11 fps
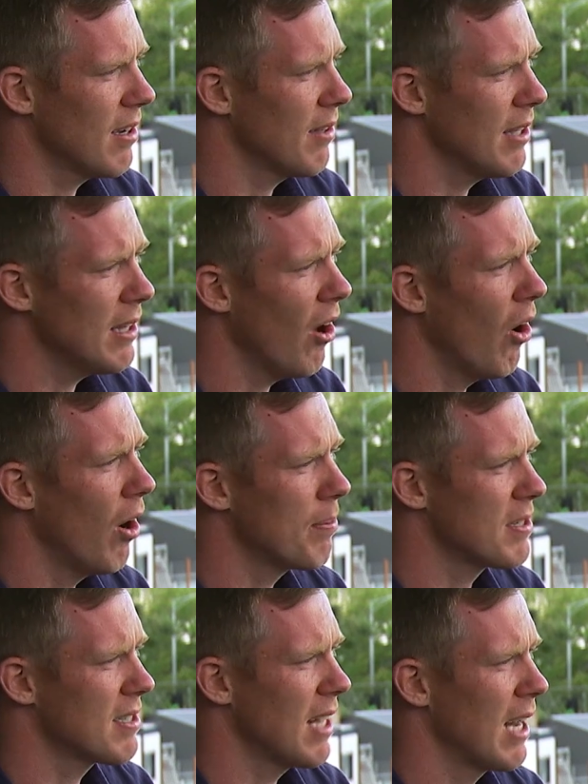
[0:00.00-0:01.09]
I think the hype
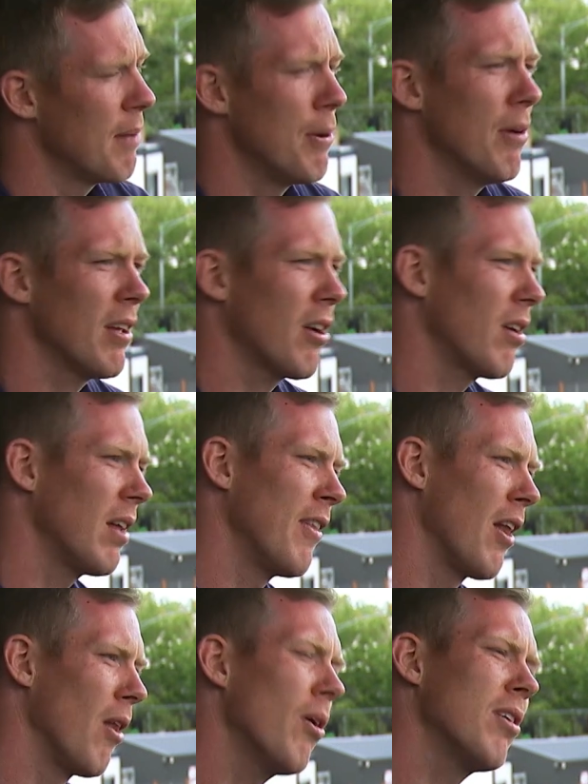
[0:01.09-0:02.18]
just started to be on and
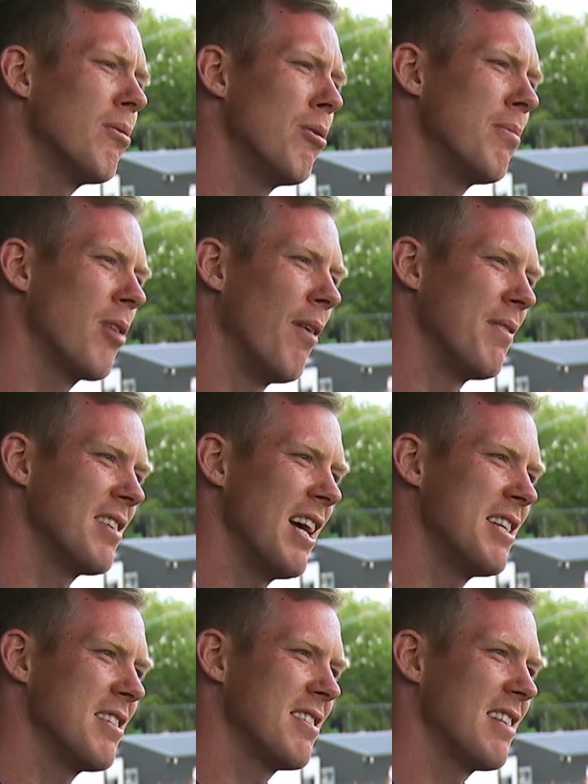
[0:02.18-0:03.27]
the locker room
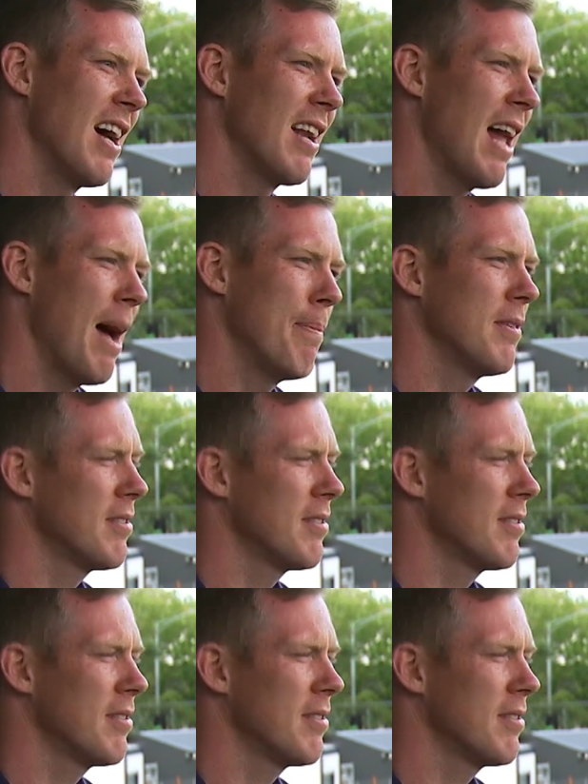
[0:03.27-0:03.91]
conversations started to happen.